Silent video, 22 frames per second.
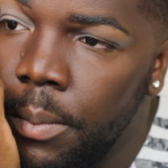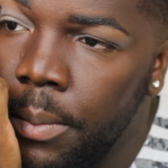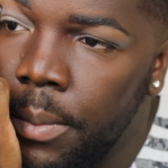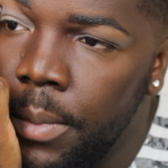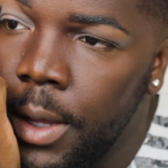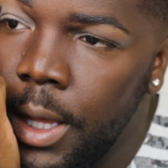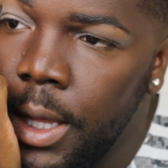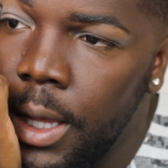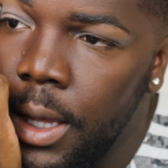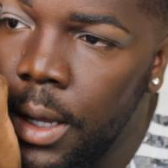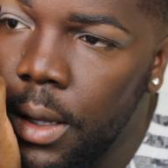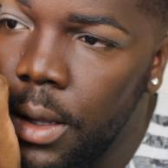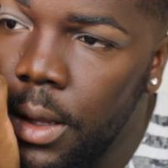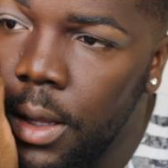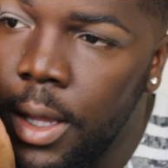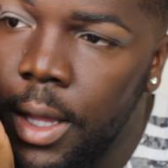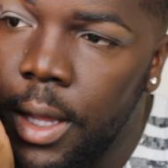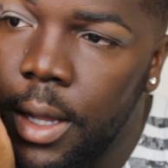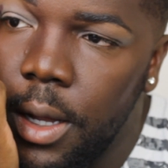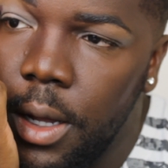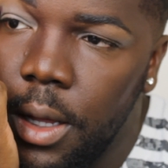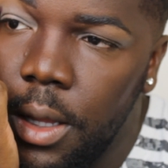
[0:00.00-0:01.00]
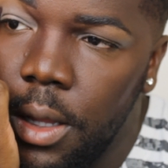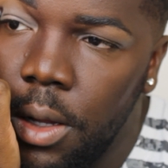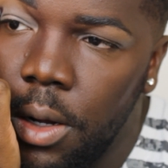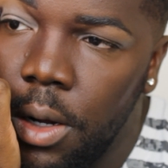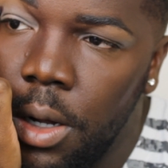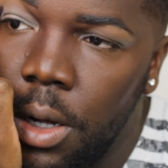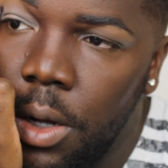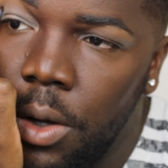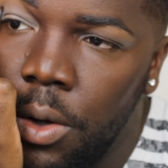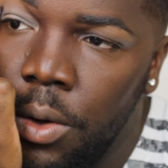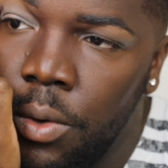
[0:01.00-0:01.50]
Pack that color.
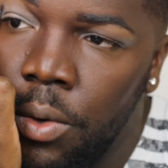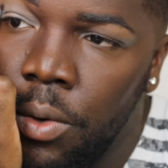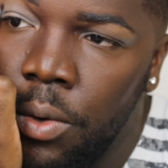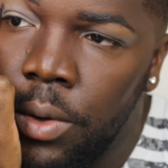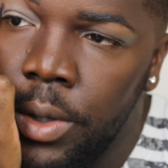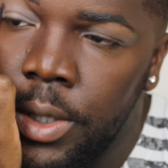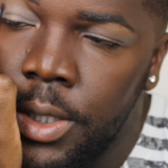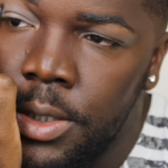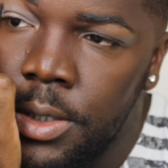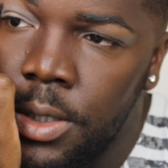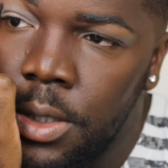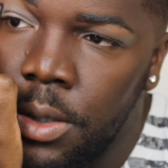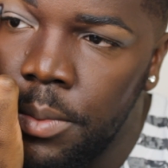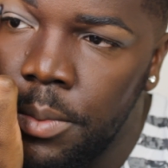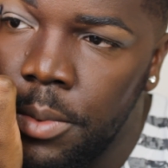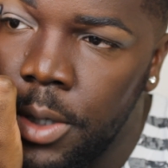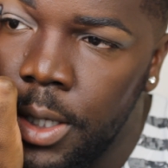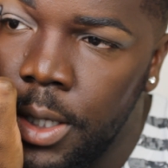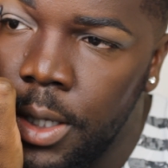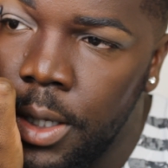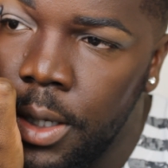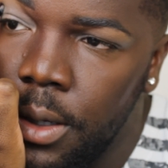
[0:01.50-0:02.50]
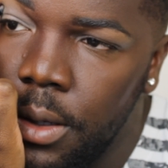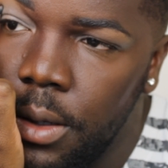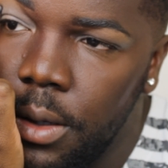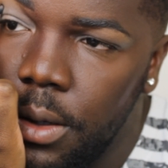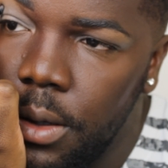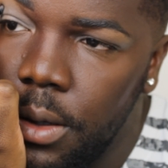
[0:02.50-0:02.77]
Oh, it's so pretty.